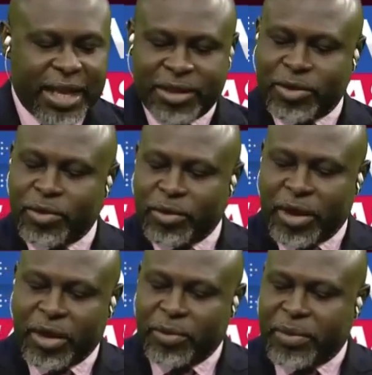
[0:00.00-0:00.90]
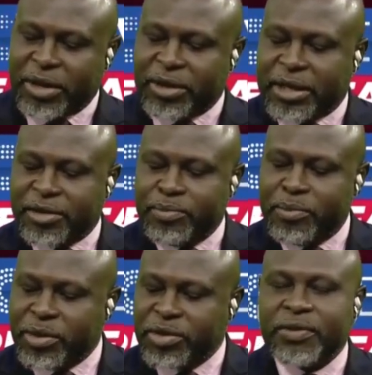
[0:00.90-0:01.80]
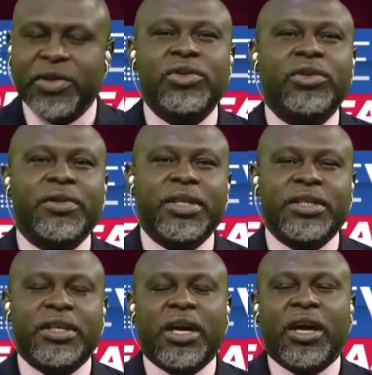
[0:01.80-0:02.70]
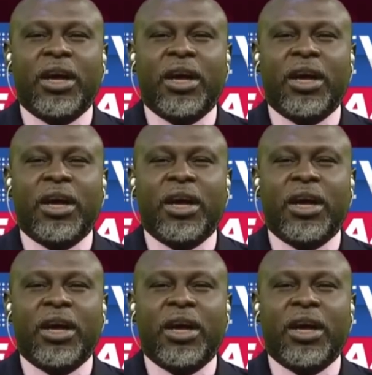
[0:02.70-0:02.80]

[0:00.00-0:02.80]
That's most of the stories